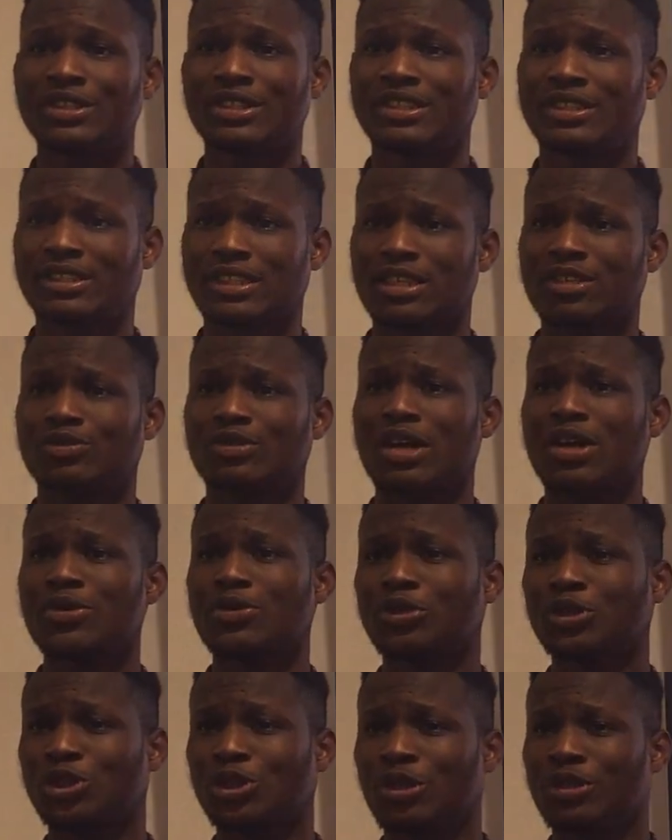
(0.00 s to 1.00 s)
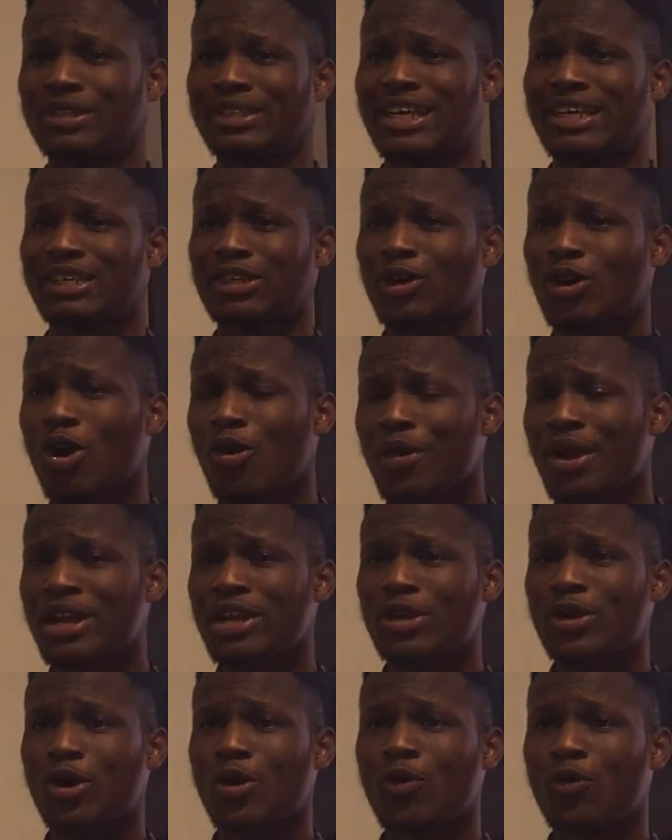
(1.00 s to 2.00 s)
the central notion that the
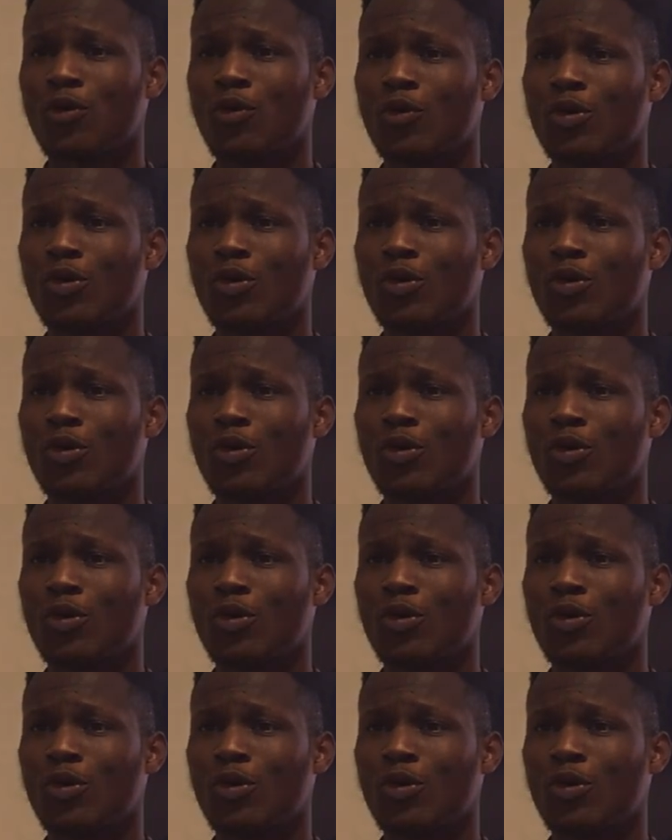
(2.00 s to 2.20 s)
current law